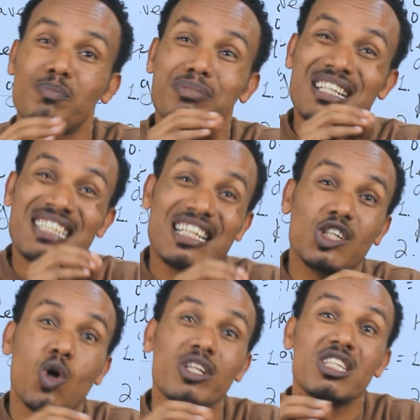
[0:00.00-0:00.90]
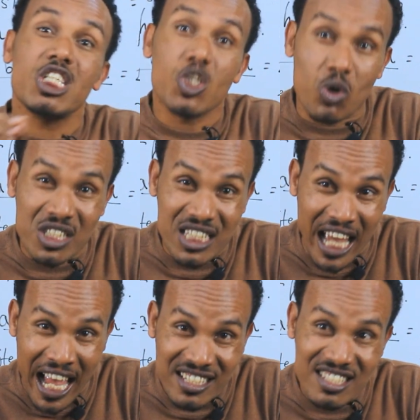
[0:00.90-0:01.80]
the present continuous
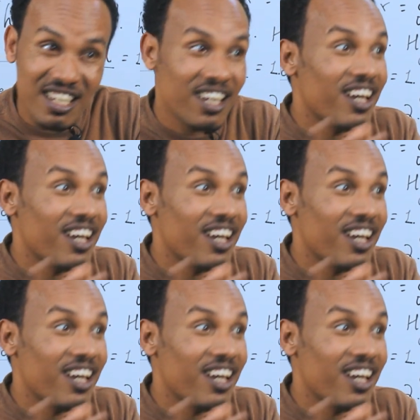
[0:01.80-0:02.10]
tense